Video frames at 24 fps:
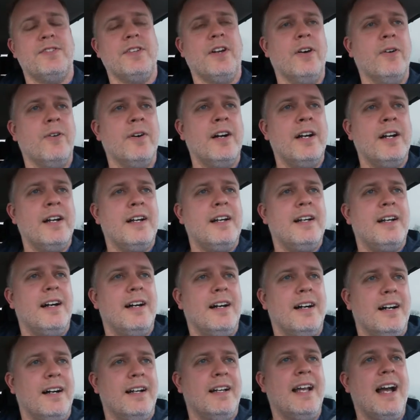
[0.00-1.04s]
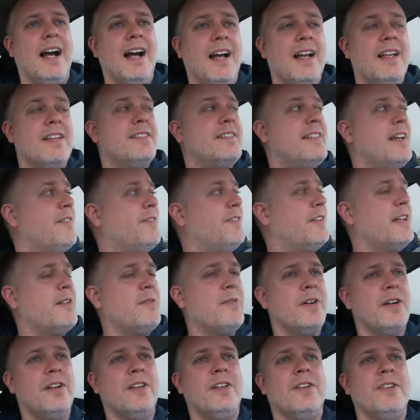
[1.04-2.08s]
So yeah, it's definitely
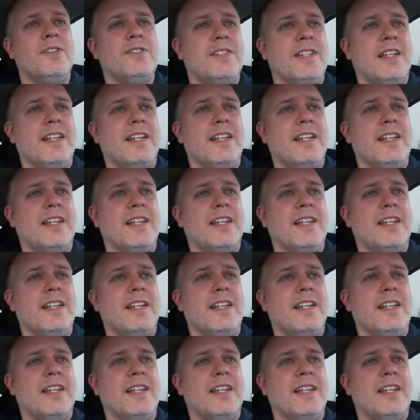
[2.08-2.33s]
one of those